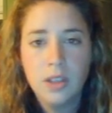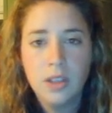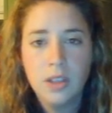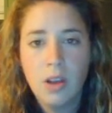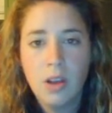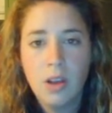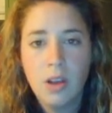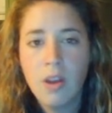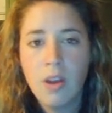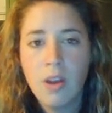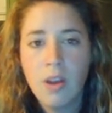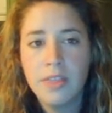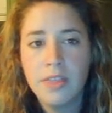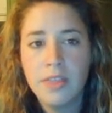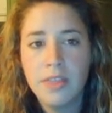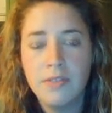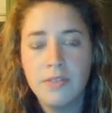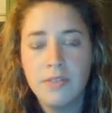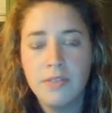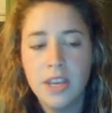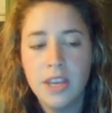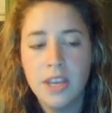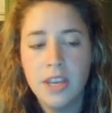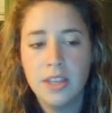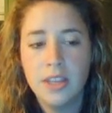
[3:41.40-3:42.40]
On the
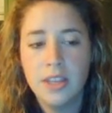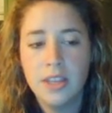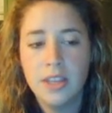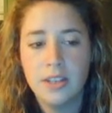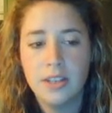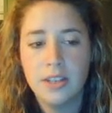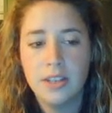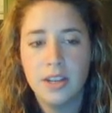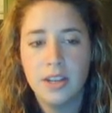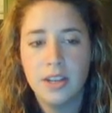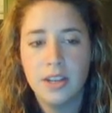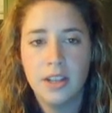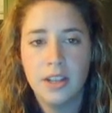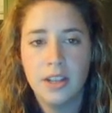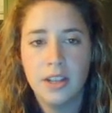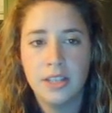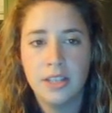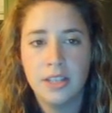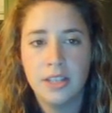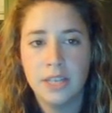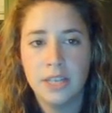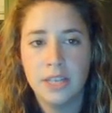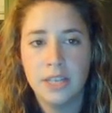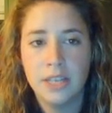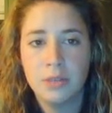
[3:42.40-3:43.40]
fifth
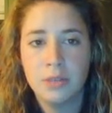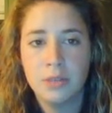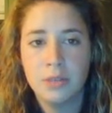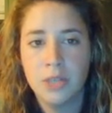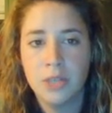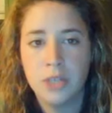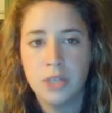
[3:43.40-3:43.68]
assessment,